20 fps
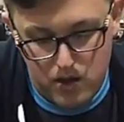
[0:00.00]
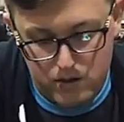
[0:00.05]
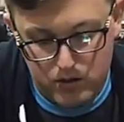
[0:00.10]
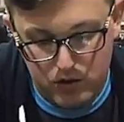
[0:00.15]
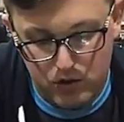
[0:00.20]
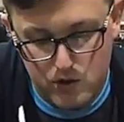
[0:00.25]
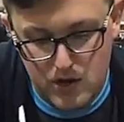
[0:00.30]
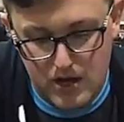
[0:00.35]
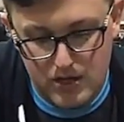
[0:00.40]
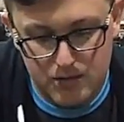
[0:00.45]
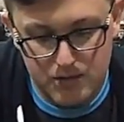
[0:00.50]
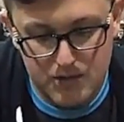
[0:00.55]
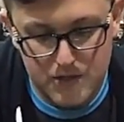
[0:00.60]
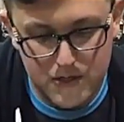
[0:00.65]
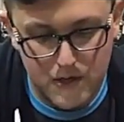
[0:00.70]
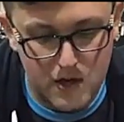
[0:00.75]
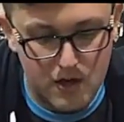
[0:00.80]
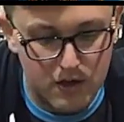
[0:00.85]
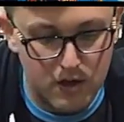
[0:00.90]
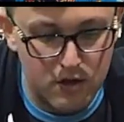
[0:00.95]
2 Cosmic
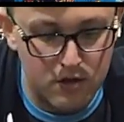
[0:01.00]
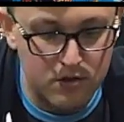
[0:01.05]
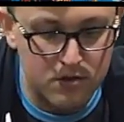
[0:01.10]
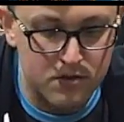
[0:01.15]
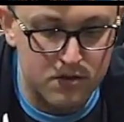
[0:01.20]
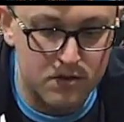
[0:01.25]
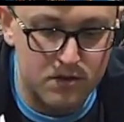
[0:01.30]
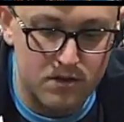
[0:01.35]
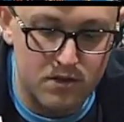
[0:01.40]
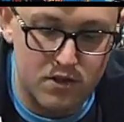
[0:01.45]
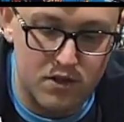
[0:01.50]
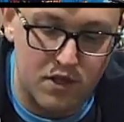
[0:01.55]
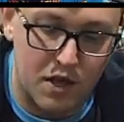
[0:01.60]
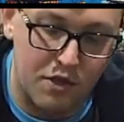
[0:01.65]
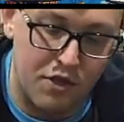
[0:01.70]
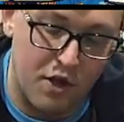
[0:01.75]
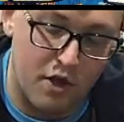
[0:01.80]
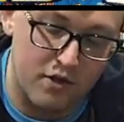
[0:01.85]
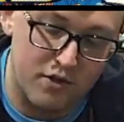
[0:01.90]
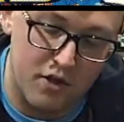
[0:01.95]
Cyclones because I
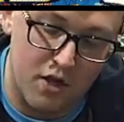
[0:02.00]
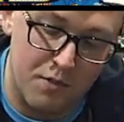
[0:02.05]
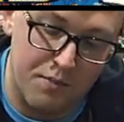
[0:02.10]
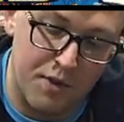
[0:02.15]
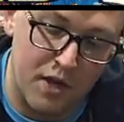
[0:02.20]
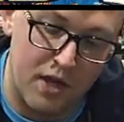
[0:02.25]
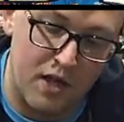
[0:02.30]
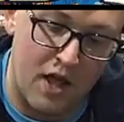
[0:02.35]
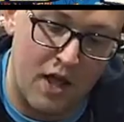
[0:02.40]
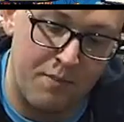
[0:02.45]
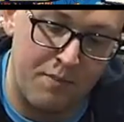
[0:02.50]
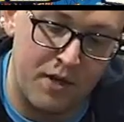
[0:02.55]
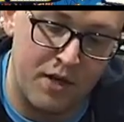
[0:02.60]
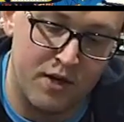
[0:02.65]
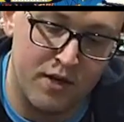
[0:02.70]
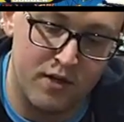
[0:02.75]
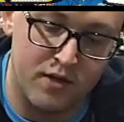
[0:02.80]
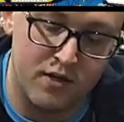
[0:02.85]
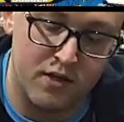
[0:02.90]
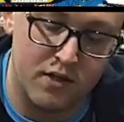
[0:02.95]
thought I was going to play a lot of
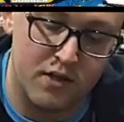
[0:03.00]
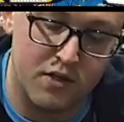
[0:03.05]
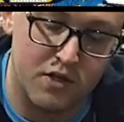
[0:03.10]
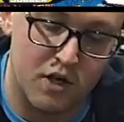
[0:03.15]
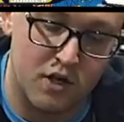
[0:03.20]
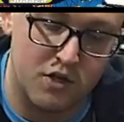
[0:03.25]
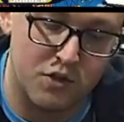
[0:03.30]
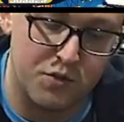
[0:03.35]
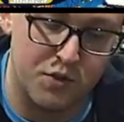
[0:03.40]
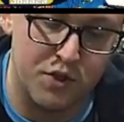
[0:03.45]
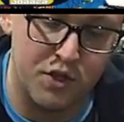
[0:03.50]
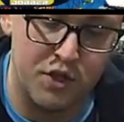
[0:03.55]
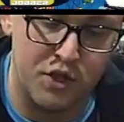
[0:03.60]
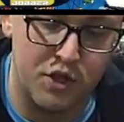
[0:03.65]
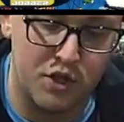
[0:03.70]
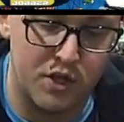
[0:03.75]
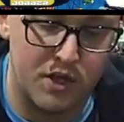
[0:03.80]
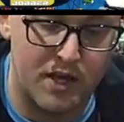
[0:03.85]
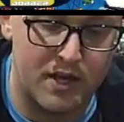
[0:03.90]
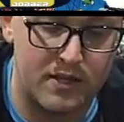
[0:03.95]
mirrors, and this card's really
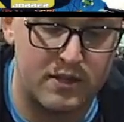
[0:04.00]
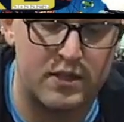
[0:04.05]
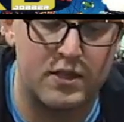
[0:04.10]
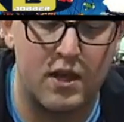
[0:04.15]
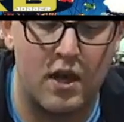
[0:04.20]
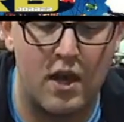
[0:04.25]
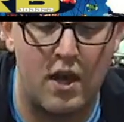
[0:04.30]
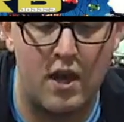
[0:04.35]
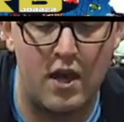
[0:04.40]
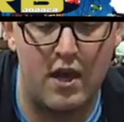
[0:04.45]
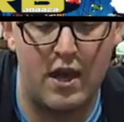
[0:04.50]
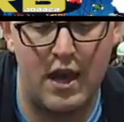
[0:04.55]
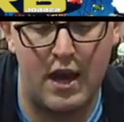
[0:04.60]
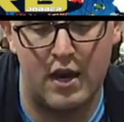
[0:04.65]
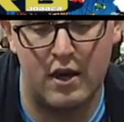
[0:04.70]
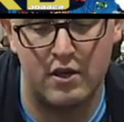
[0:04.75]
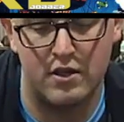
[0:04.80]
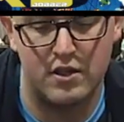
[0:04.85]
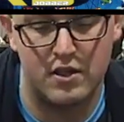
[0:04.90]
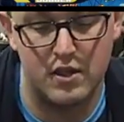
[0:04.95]
good against
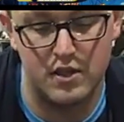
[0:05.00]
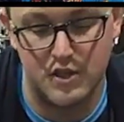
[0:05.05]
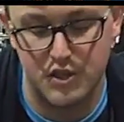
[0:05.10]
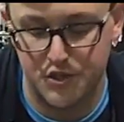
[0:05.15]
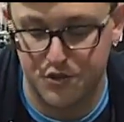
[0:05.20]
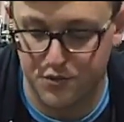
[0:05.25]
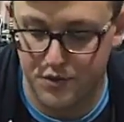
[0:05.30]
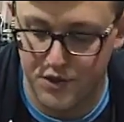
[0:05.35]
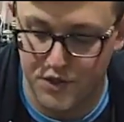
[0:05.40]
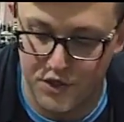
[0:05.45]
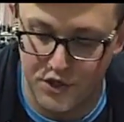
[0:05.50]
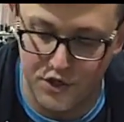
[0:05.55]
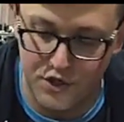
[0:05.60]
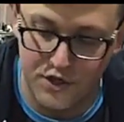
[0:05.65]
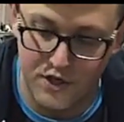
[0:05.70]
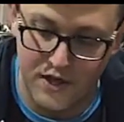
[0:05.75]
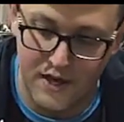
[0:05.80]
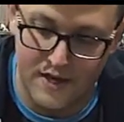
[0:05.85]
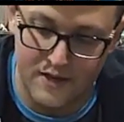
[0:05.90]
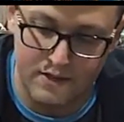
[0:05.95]
Heritage. It's really
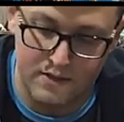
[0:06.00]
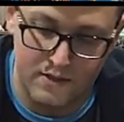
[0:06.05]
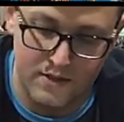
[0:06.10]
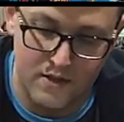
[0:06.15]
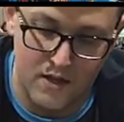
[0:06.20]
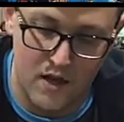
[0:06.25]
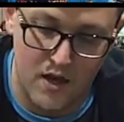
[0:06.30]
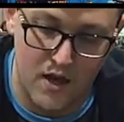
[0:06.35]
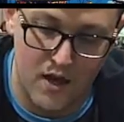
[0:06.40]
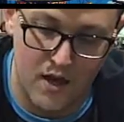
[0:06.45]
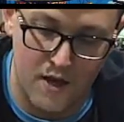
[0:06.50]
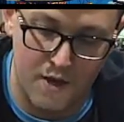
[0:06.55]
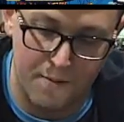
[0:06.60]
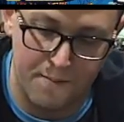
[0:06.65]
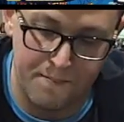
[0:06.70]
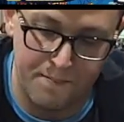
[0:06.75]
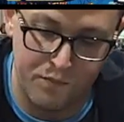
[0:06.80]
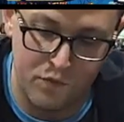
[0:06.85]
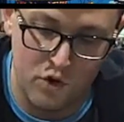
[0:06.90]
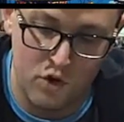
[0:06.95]
good against
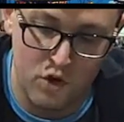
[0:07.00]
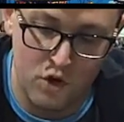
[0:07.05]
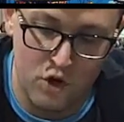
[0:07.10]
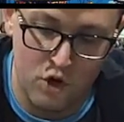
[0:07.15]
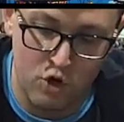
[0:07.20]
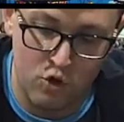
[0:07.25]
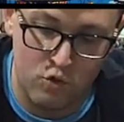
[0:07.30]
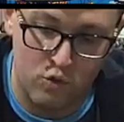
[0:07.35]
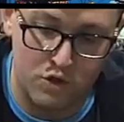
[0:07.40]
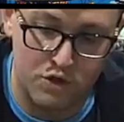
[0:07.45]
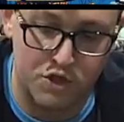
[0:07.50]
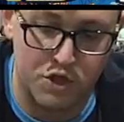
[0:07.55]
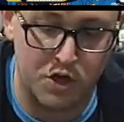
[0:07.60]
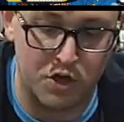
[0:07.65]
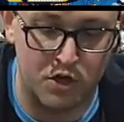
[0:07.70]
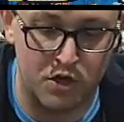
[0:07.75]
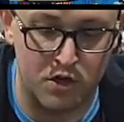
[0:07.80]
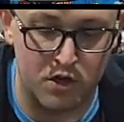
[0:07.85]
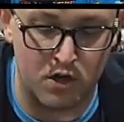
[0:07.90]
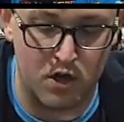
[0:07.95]

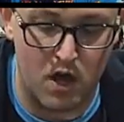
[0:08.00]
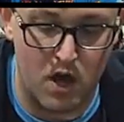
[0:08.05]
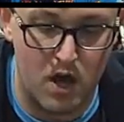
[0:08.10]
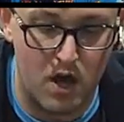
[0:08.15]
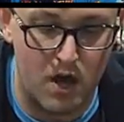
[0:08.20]
Return,